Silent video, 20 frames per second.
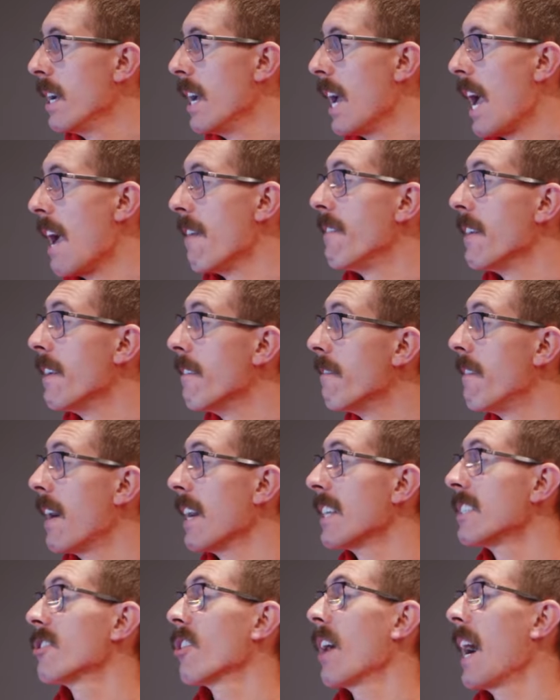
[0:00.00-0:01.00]
If an
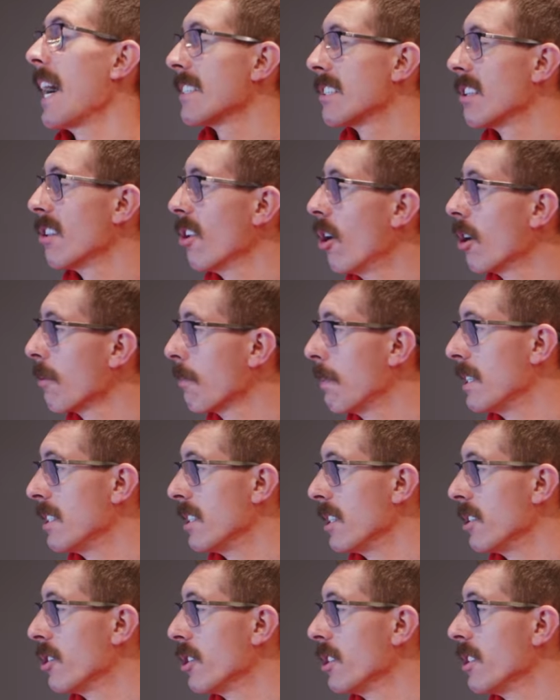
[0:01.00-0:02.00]
investor has long
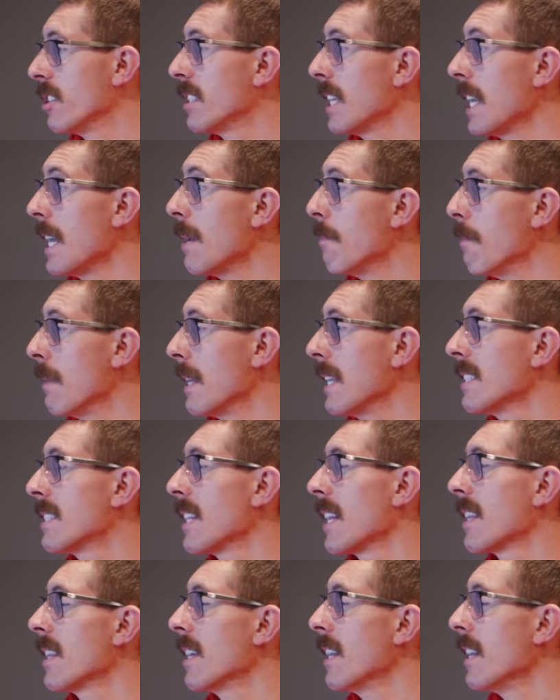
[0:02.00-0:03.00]
positions, it means
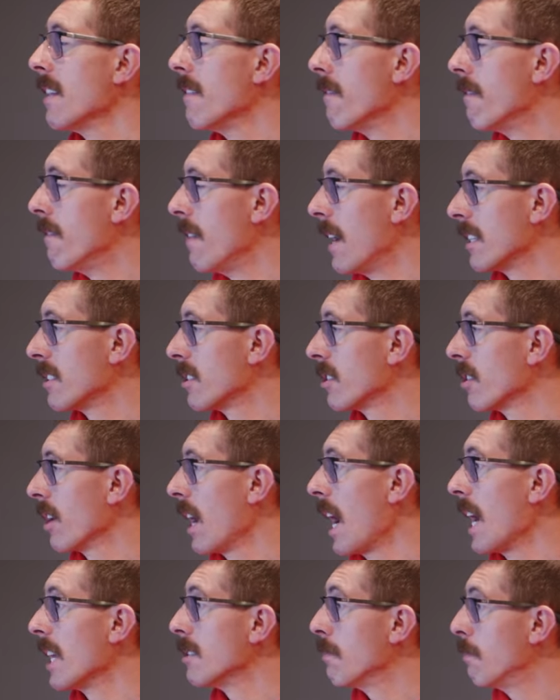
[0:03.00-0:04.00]
that the investor
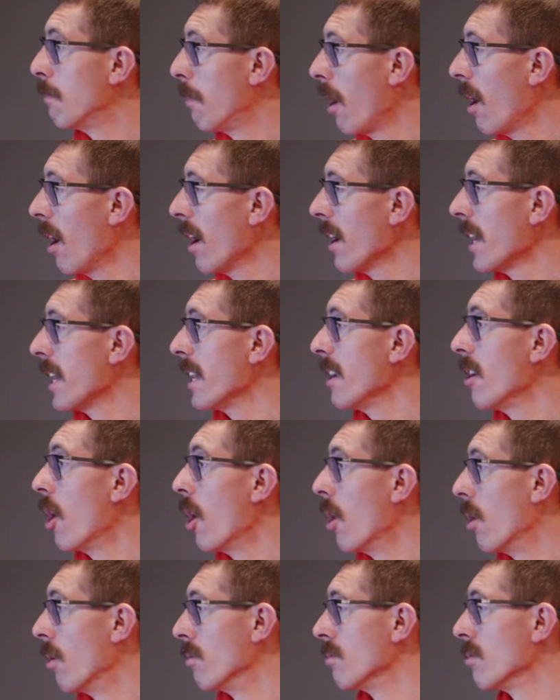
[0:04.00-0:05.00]
has bought and
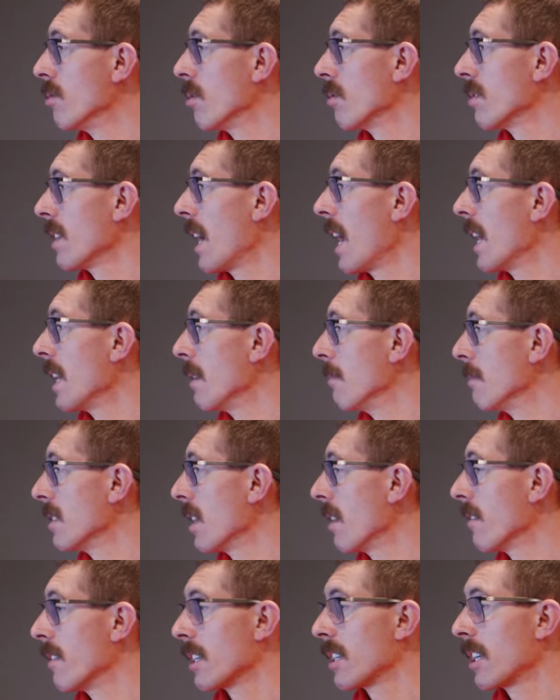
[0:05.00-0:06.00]
owns those items
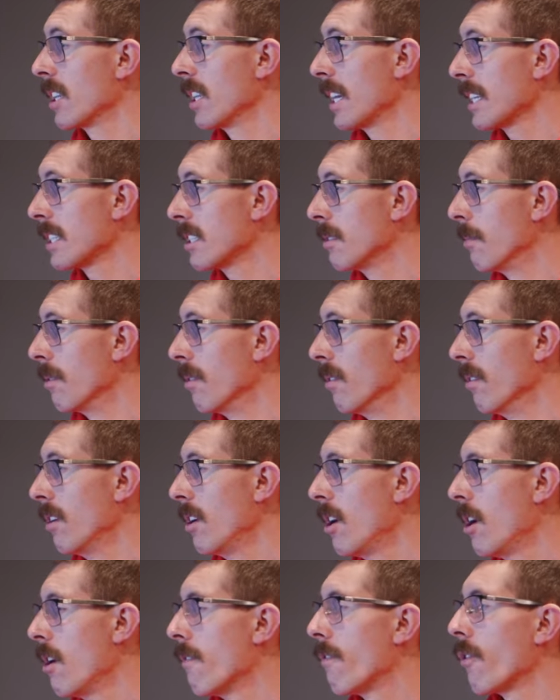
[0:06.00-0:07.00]
of the collectible.
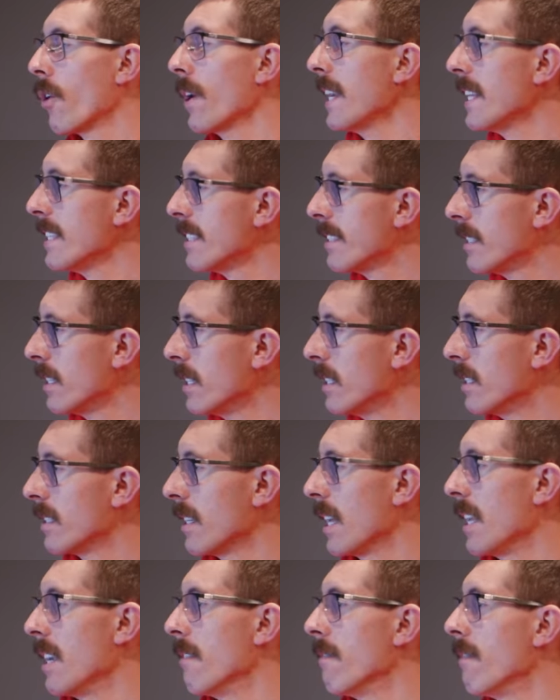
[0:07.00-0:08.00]
For instance,
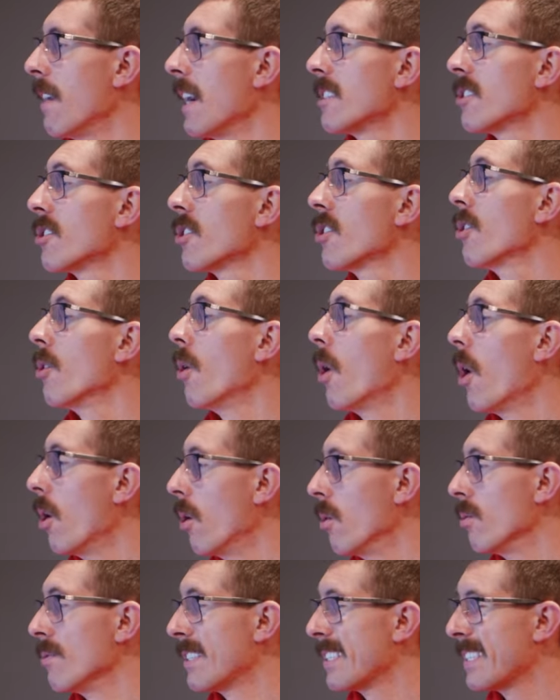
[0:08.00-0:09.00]
an investor who
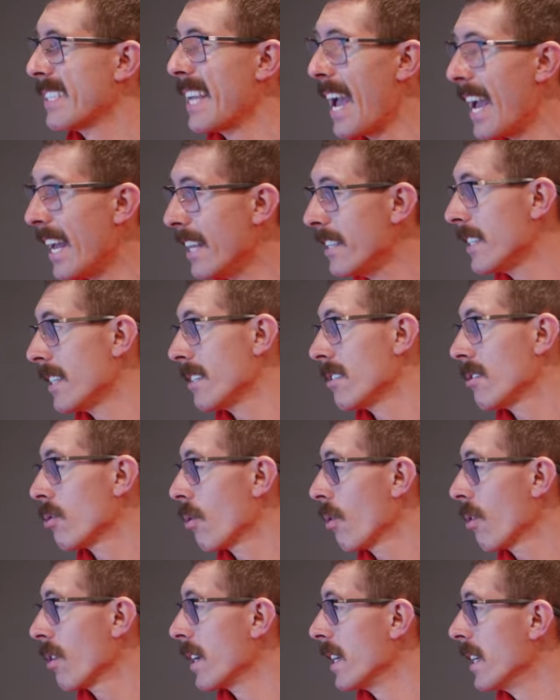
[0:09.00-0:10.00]
owns 10
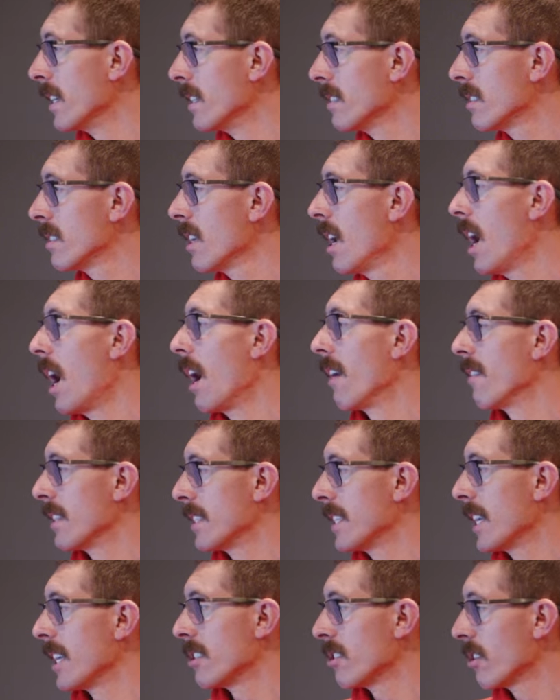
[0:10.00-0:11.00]
Tensorians of the
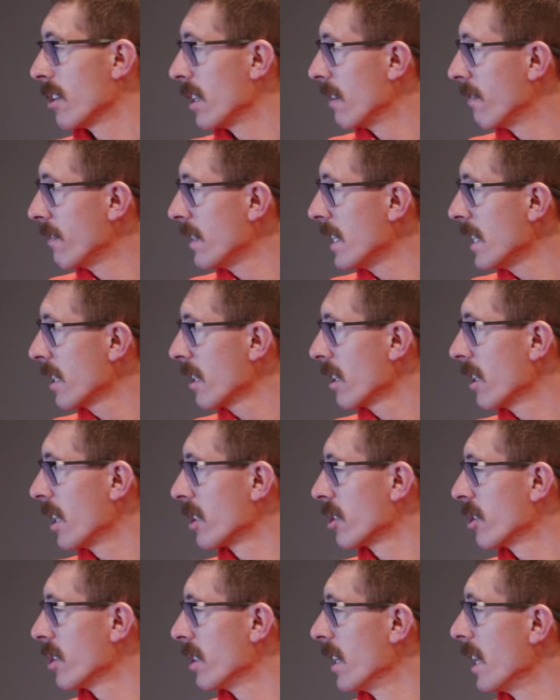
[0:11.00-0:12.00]
Tensor NFT
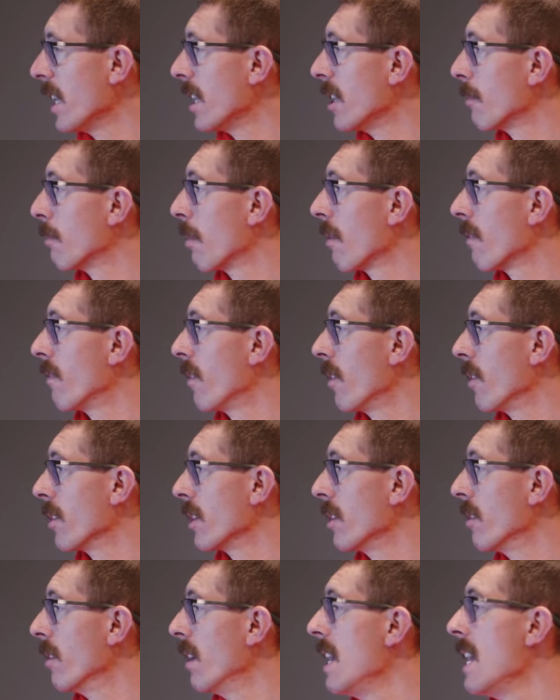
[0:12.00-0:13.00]
collection in their
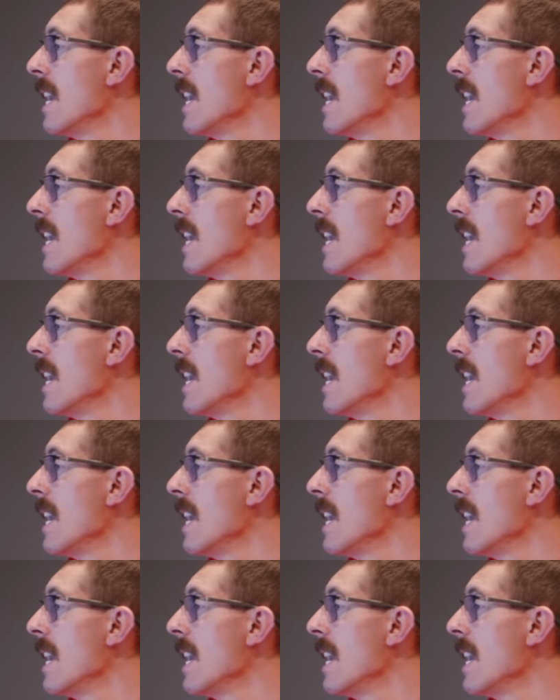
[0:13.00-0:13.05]
portfolio